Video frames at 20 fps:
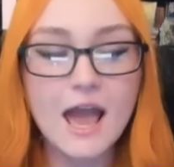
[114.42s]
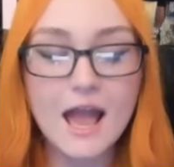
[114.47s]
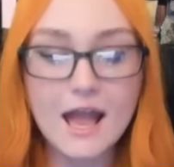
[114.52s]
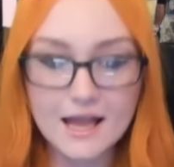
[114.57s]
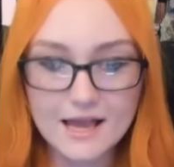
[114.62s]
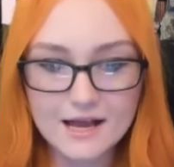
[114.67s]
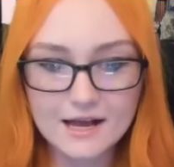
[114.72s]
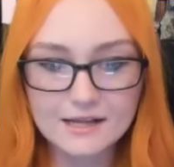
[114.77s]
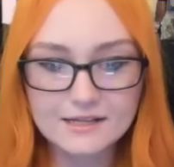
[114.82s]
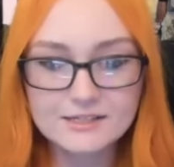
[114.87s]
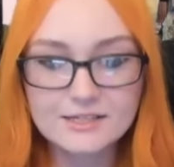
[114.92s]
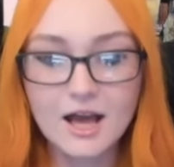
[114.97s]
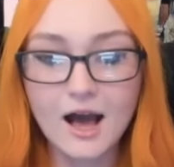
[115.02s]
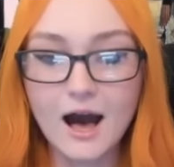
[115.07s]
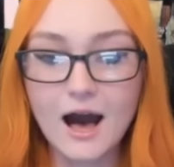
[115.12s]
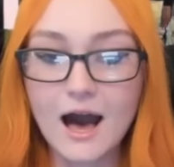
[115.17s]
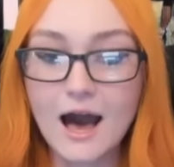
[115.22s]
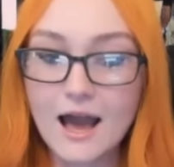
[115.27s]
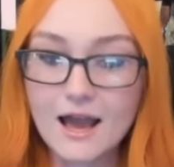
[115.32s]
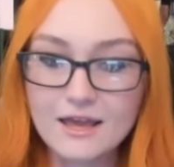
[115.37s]
And
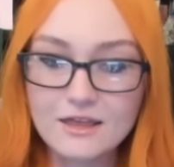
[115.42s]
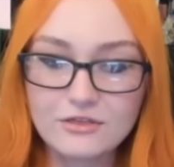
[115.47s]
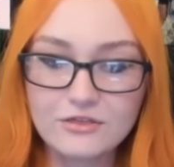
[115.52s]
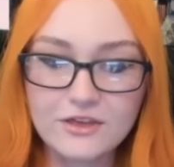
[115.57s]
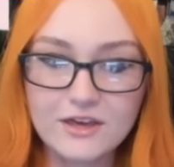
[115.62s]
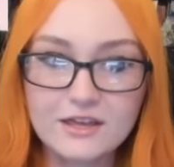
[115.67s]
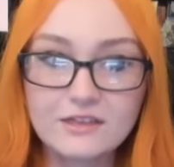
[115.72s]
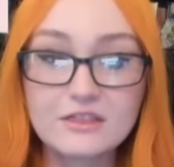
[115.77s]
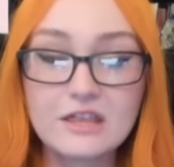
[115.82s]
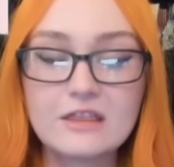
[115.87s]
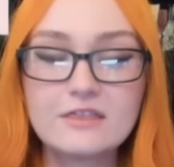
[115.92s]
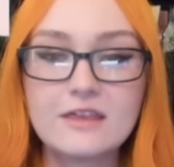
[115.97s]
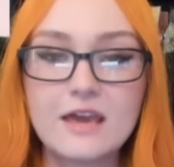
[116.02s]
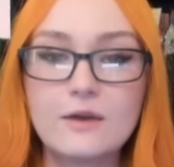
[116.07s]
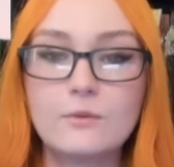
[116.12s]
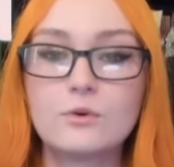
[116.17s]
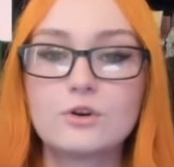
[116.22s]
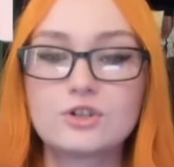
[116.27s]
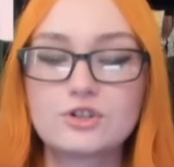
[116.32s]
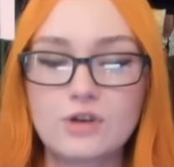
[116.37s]
I think that
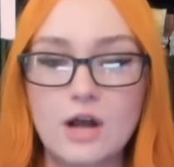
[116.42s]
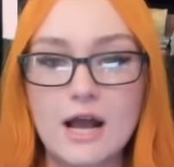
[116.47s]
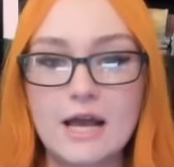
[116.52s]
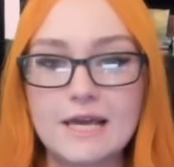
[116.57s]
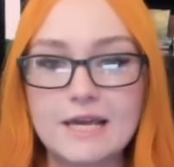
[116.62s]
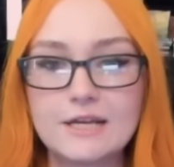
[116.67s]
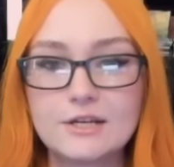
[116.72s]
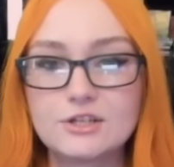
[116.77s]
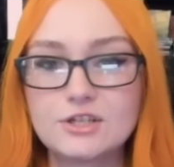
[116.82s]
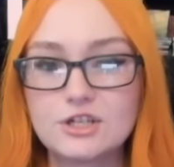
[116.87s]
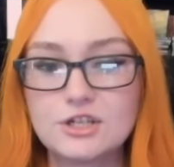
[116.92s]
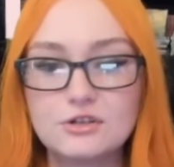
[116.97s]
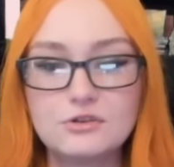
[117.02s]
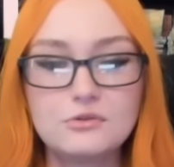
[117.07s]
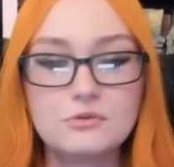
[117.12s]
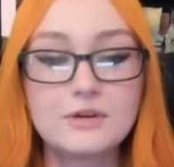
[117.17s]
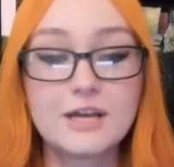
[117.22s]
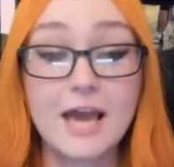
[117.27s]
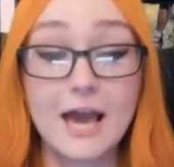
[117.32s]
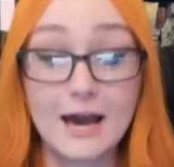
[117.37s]
they were trying
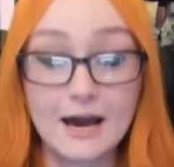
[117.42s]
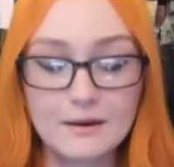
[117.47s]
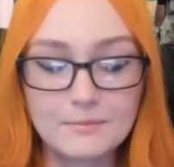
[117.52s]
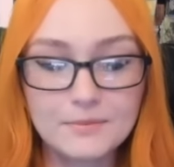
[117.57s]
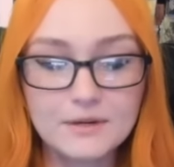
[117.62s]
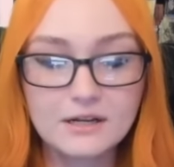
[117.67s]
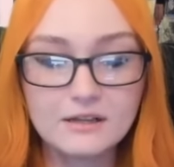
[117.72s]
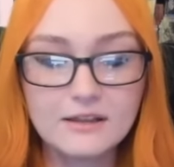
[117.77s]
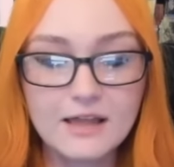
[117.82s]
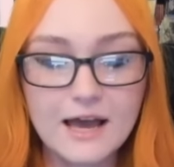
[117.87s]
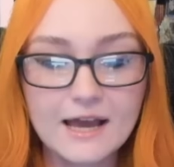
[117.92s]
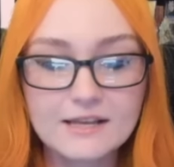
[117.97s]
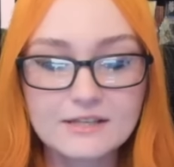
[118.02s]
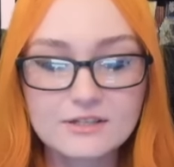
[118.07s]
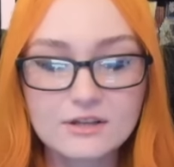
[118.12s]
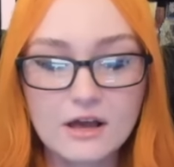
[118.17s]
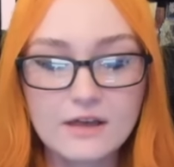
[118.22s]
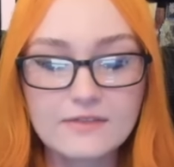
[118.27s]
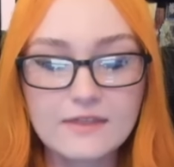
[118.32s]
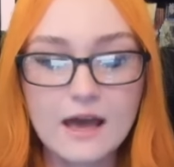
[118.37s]
to
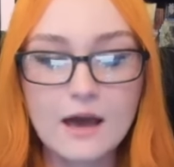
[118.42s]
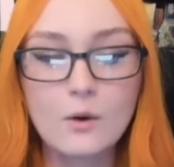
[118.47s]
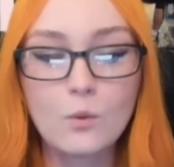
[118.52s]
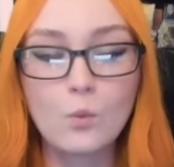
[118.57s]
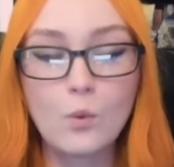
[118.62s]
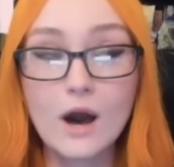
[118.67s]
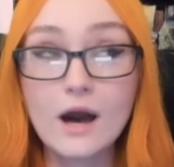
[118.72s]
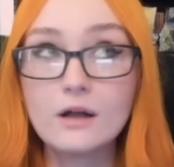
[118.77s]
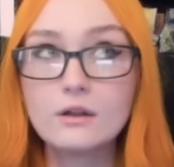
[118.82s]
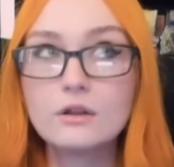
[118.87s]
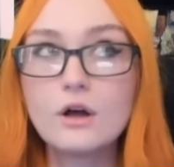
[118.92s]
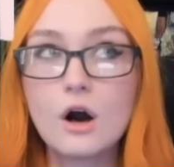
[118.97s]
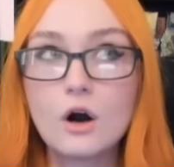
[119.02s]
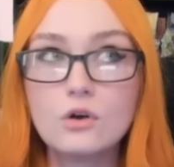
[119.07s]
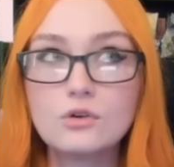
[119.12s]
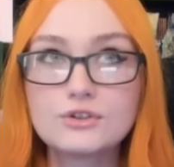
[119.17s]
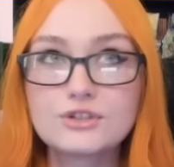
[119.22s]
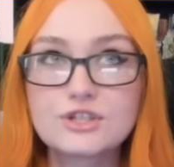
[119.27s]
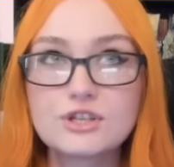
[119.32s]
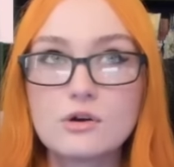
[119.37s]
capitalize on that while
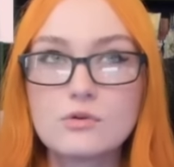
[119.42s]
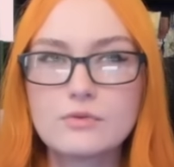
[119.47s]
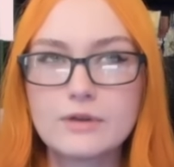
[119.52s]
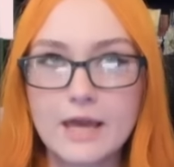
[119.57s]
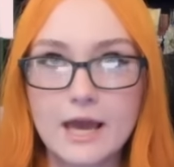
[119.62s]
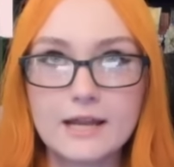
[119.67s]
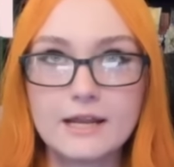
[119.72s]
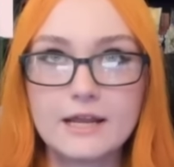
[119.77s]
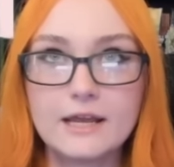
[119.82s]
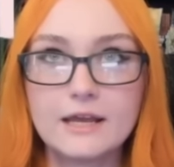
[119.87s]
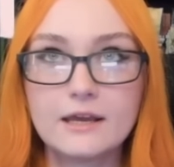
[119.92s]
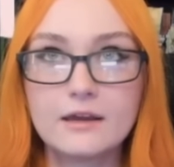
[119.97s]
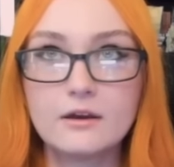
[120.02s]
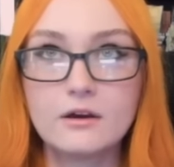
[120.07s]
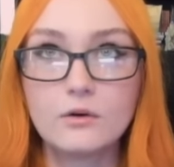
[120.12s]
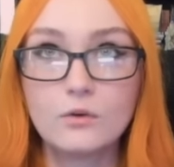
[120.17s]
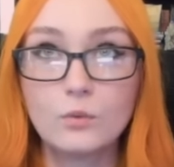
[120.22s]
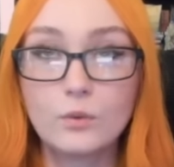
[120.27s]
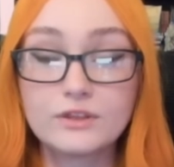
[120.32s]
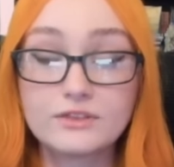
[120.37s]
also getting
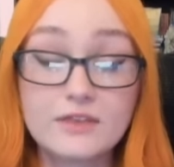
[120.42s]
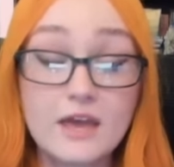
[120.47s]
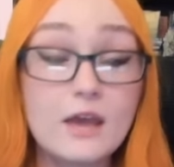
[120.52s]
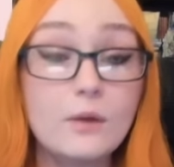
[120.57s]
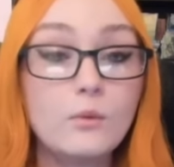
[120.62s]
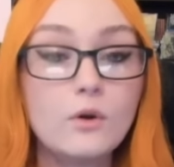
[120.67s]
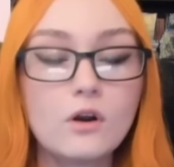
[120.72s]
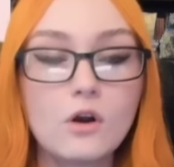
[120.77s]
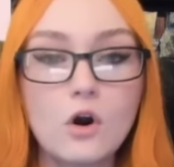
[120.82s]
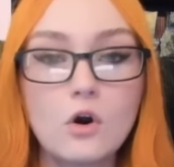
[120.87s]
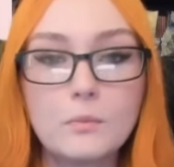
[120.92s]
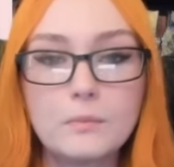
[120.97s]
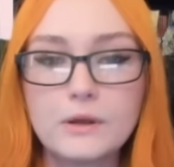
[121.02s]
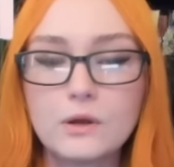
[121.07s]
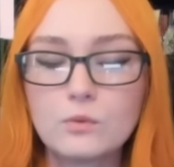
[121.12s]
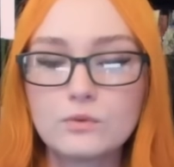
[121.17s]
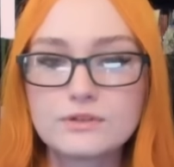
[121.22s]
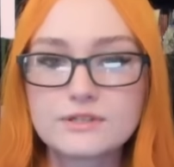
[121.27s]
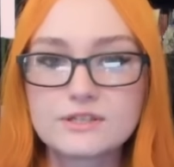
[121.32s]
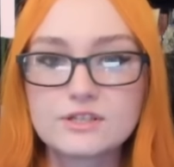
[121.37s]
what they were
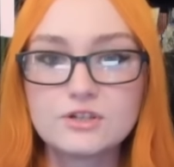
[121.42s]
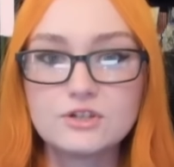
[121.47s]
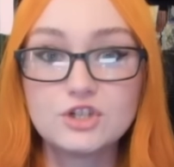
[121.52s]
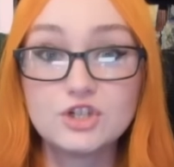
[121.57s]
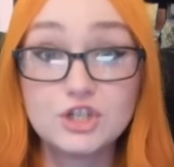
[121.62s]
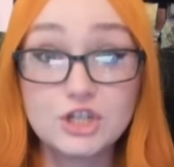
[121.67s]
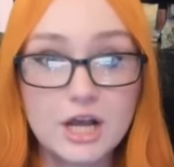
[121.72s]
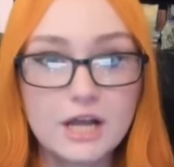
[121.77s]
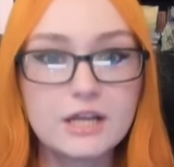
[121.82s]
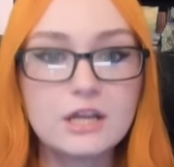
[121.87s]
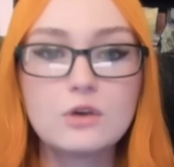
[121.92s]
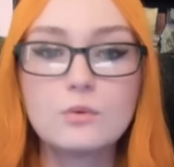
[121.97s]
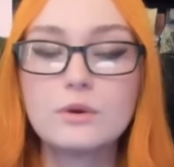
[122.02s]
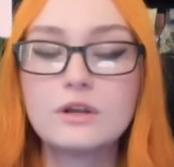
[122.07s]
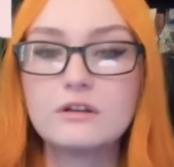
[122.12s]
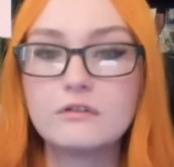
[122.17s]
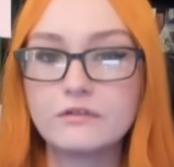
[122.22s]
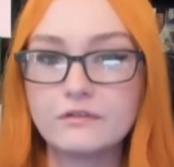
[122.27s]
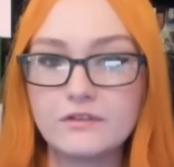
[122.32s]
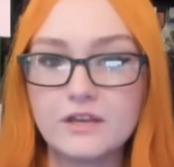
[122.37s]
hoping was
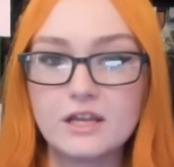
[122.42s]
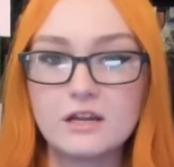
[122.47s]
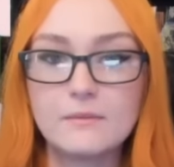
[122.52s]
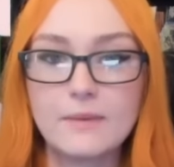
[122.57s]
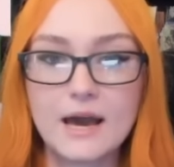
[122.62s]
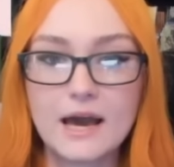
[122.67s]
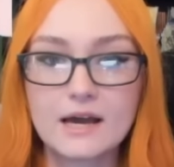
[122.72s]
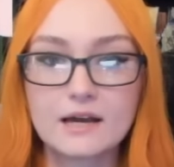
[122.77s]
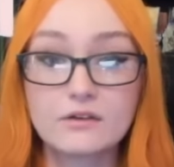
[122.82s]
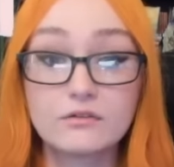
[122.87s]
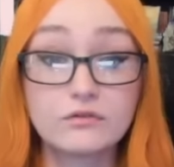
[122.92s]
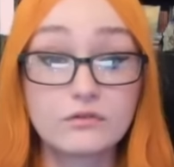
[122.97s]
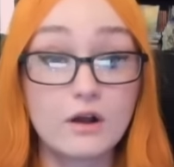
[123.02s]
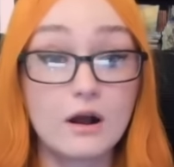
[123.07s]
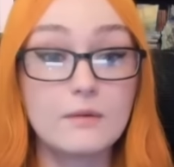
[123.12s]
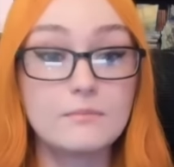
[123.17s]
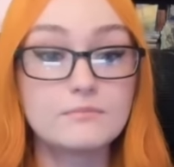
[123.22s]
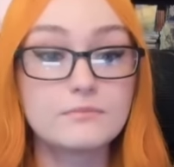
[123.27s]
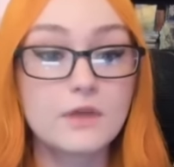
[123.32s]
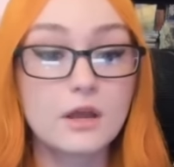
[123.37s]
genuine feedback
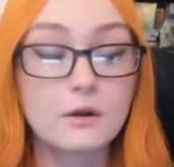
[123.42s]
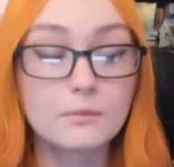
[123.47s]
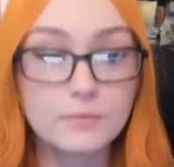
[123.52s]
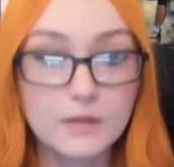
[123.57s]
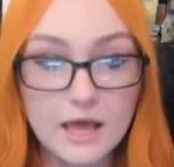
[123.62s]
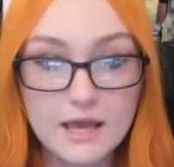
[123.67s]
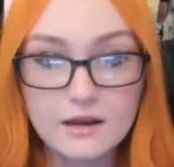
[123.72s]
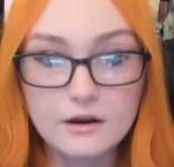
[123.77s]
from their player